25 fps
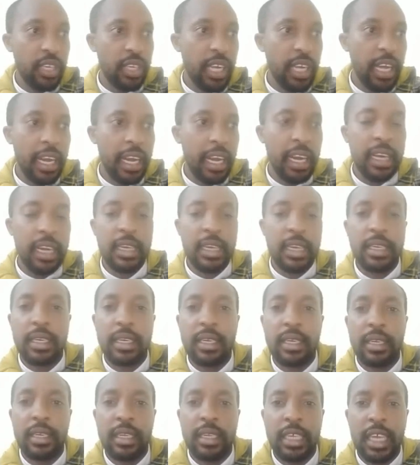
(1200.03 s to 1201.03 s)
and
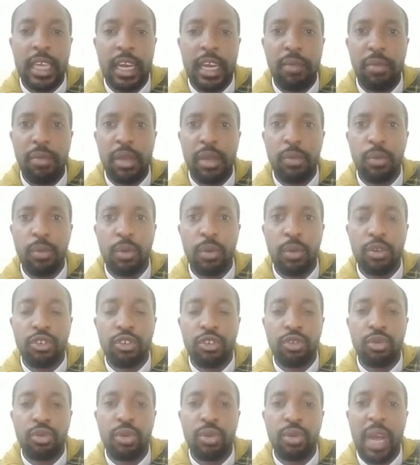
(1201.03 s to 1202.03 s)
they can be able
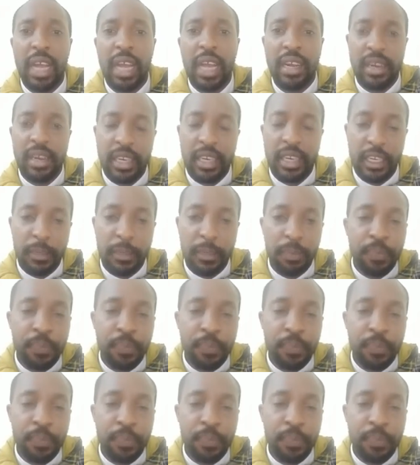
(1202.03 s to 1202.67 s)
to agree